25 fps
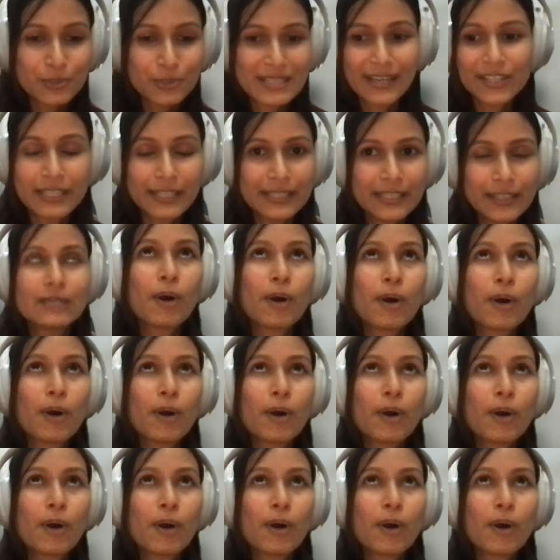was
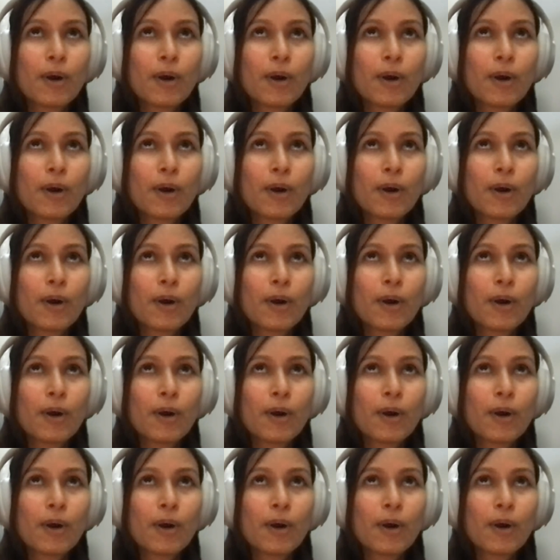actually
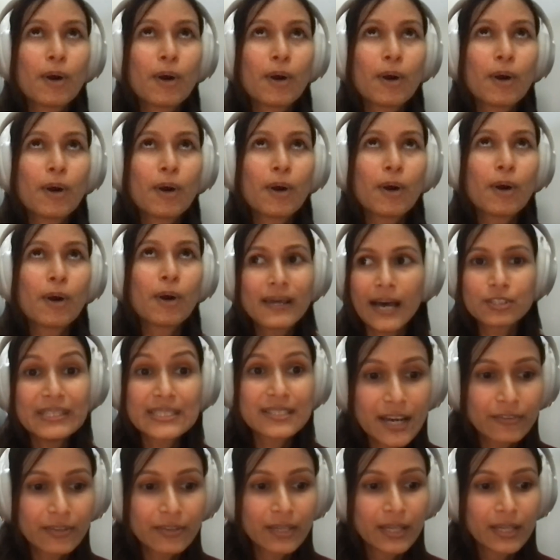it
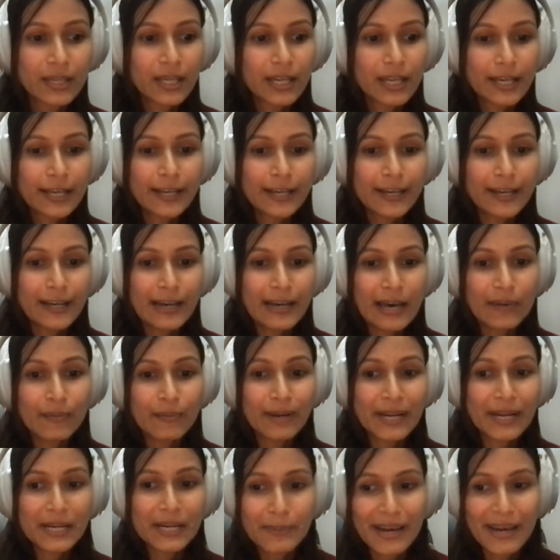evolved out of
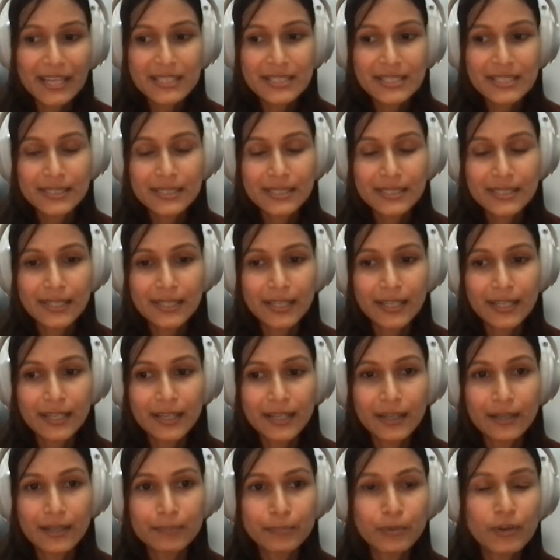the PhD thesis
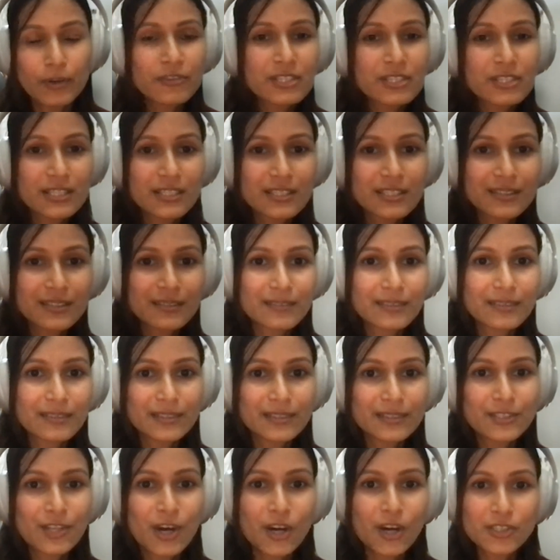of
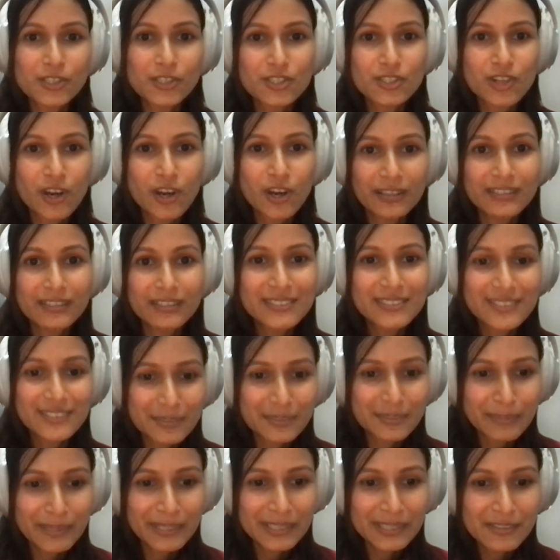our advisor,
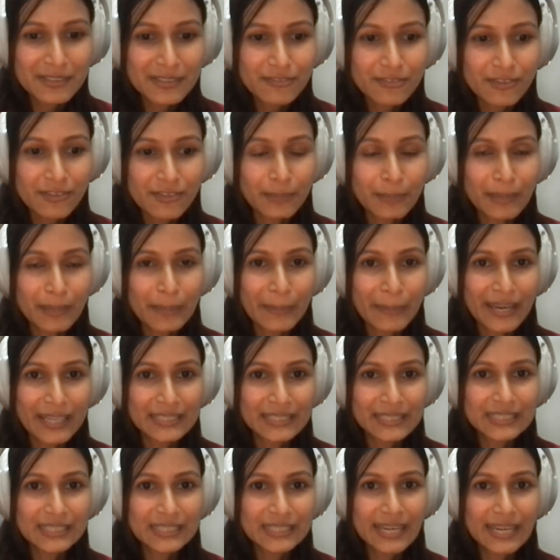Professor
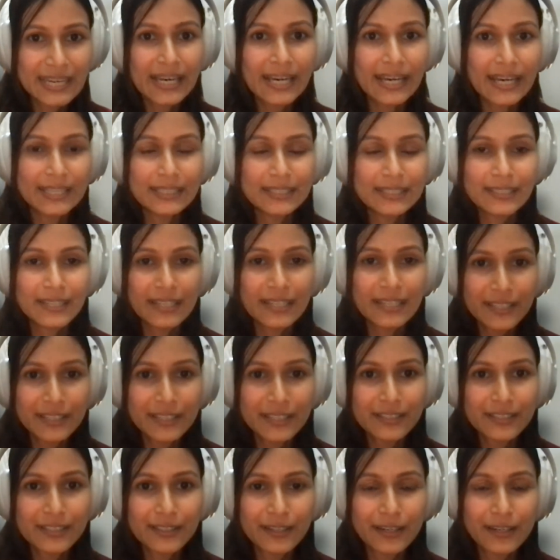Dr. John
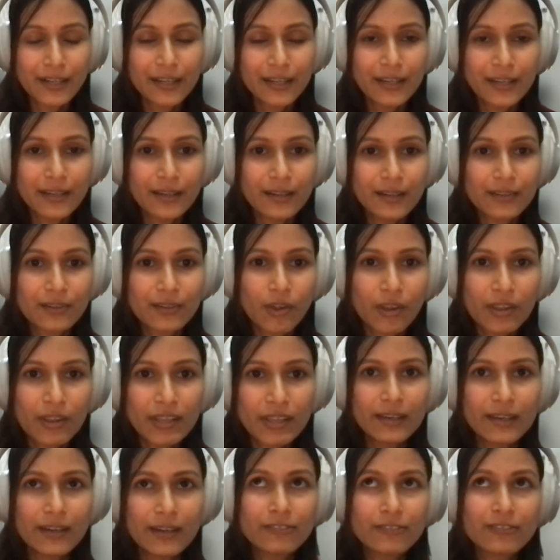Sterman from
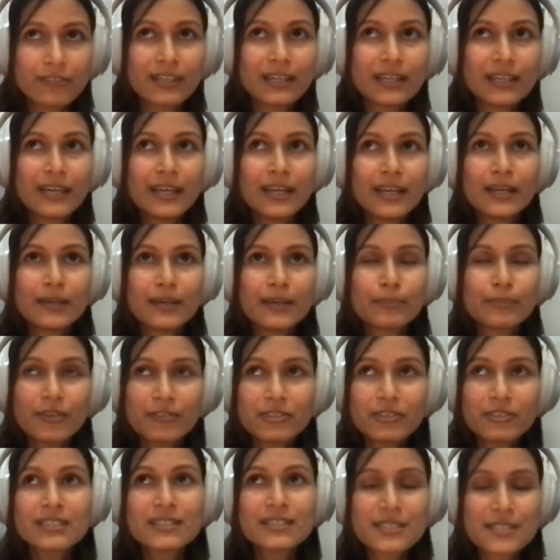MIT, and
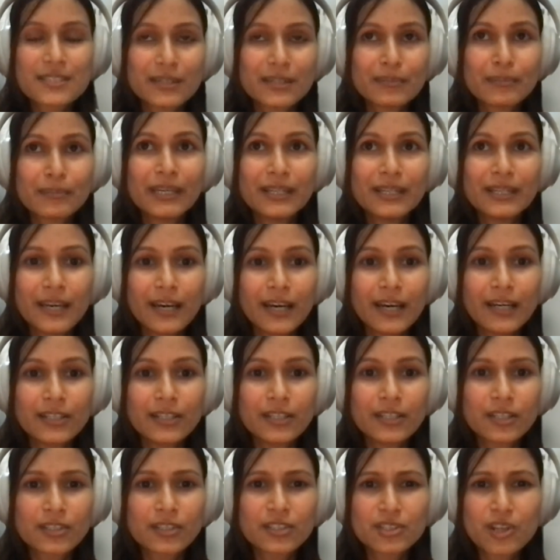another colleague
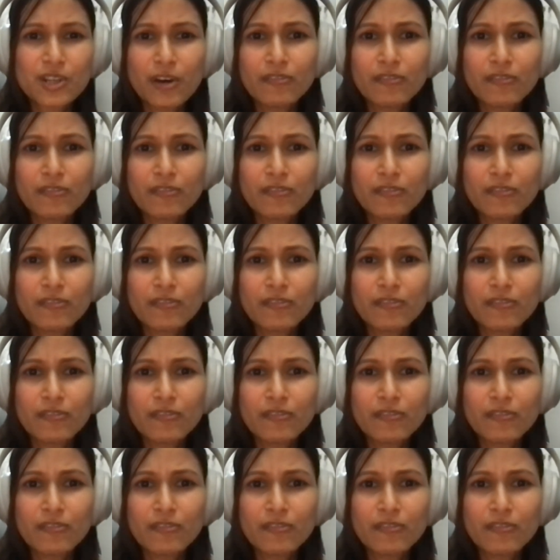of